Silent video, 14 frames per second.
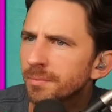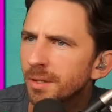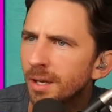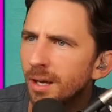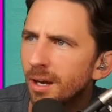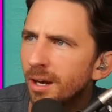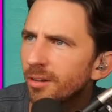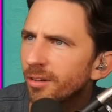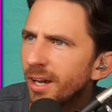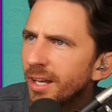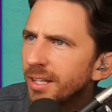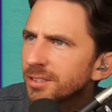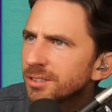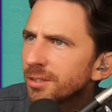All
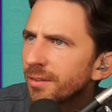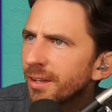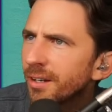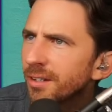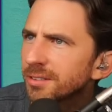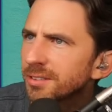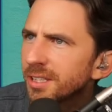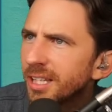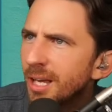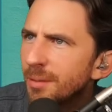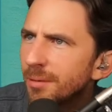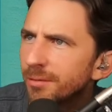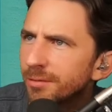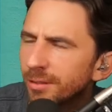right, so there's the
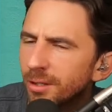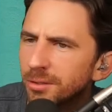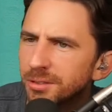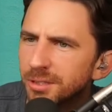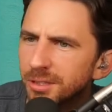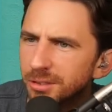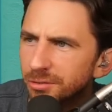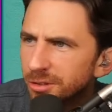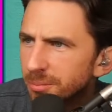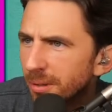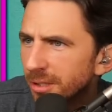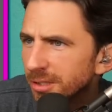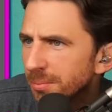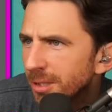Game of Roses
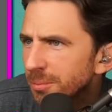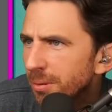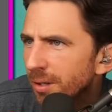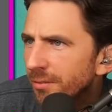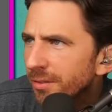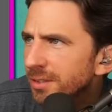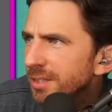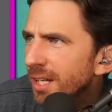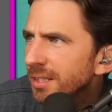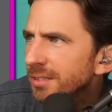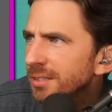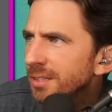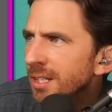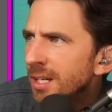response. Makes perfect sense.